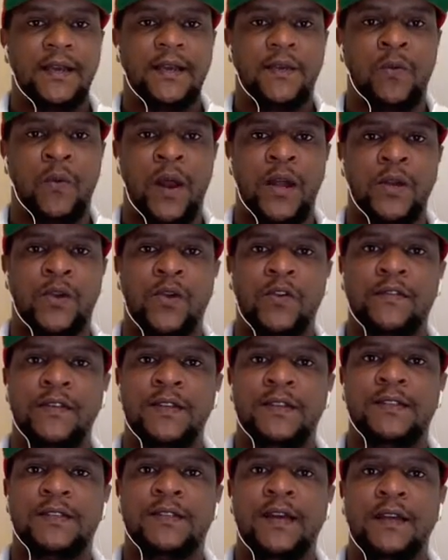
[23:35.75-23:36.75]
when
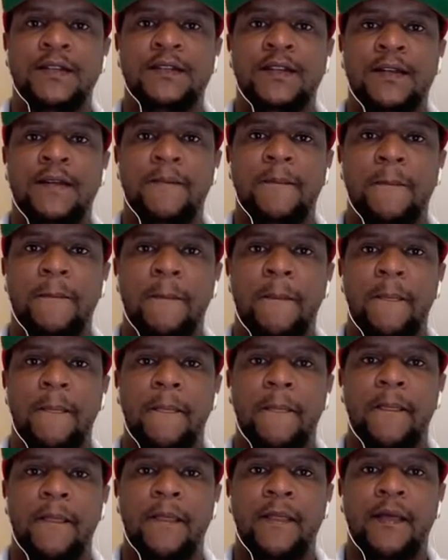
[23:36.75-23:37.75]
COVID started,
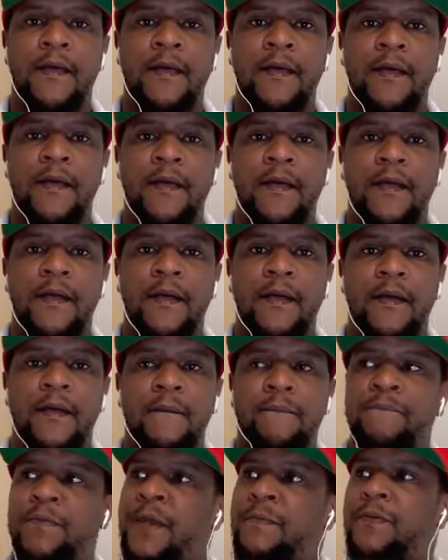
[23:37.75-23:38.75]

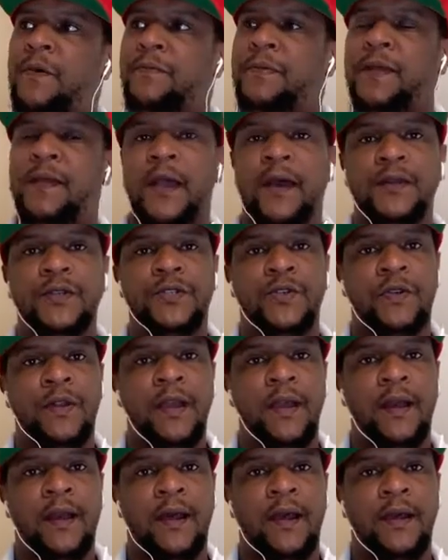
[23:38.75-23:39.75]
people began to
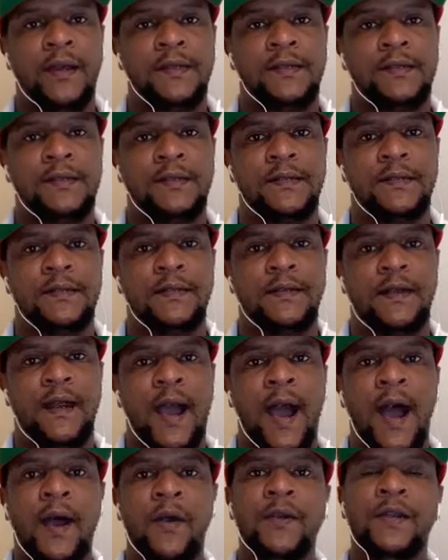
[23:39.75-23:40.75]
realize
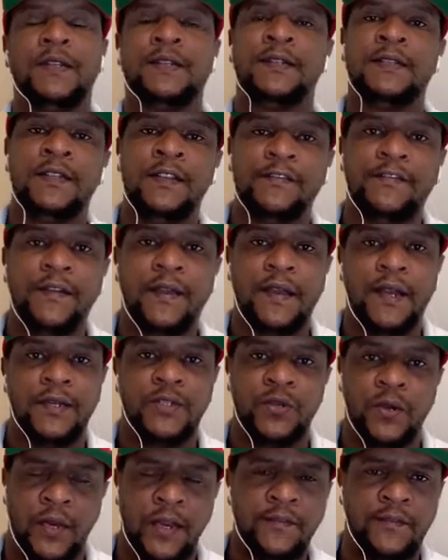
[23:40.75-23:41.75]
how it's difficult
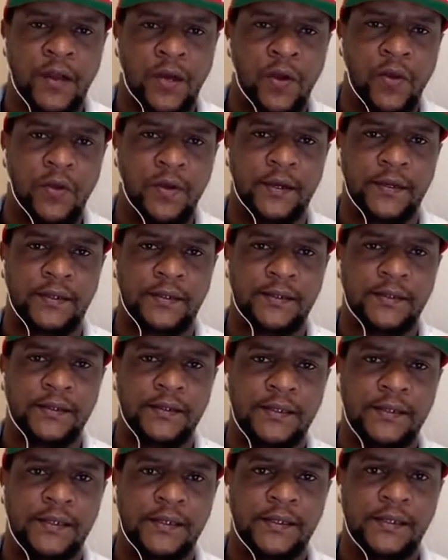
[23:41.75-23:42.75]
to live alone.
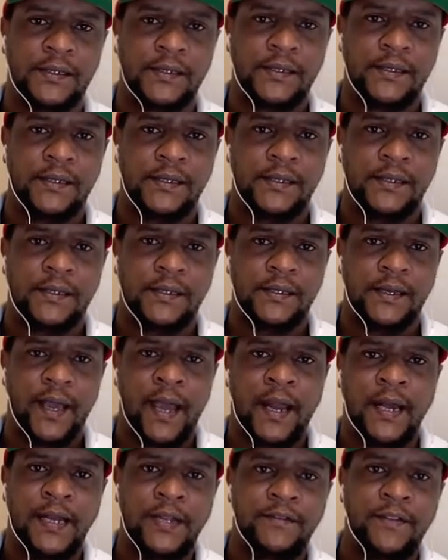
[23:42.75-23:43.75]

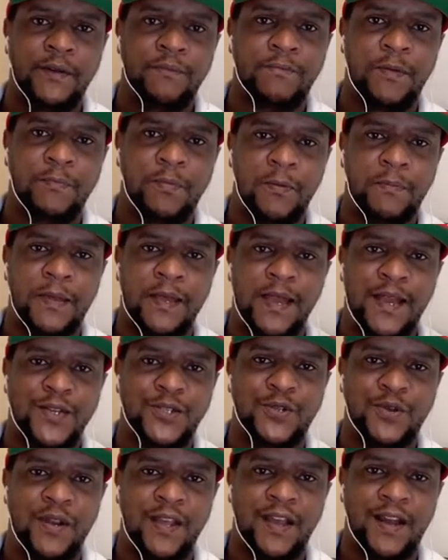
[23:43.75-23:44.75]
And even people began
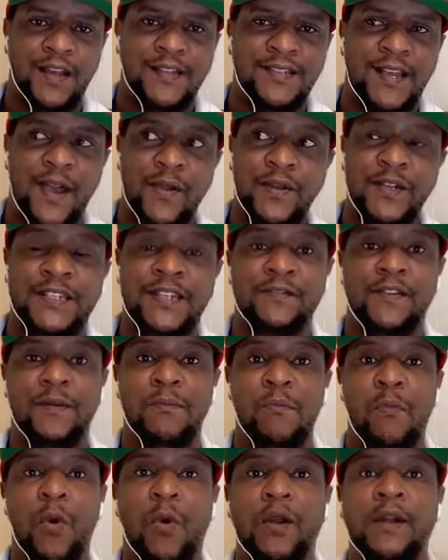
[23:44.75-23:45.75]
to realize how it's even
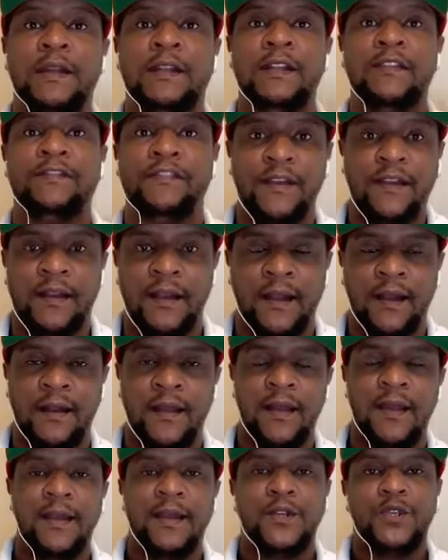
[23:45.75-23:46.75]
more difficult
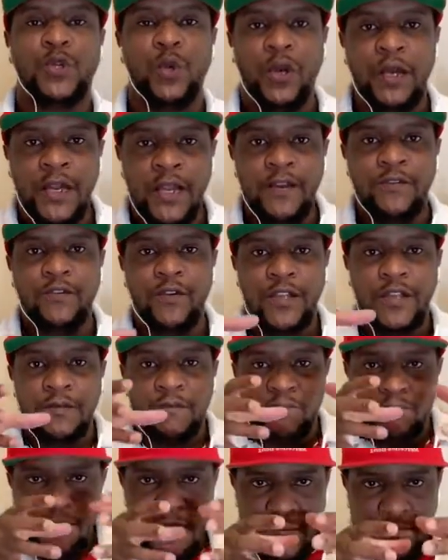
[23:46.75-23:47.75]
to live with the
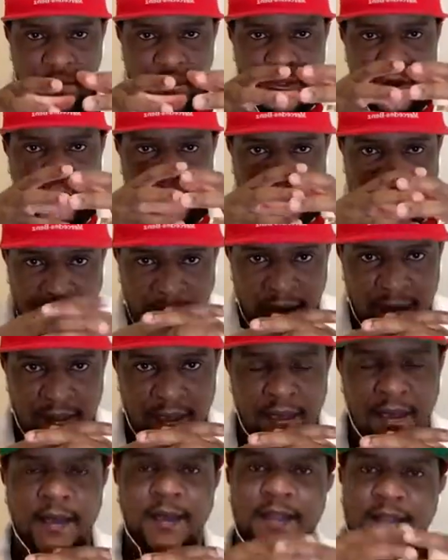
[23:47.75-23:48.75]
people
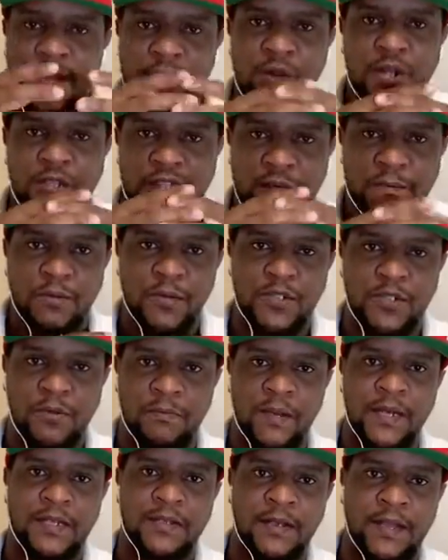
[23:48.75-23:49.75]
together that you're supposed to
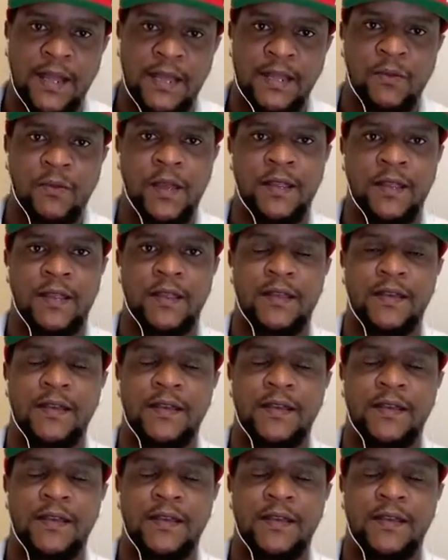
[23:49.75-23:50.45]
be together with.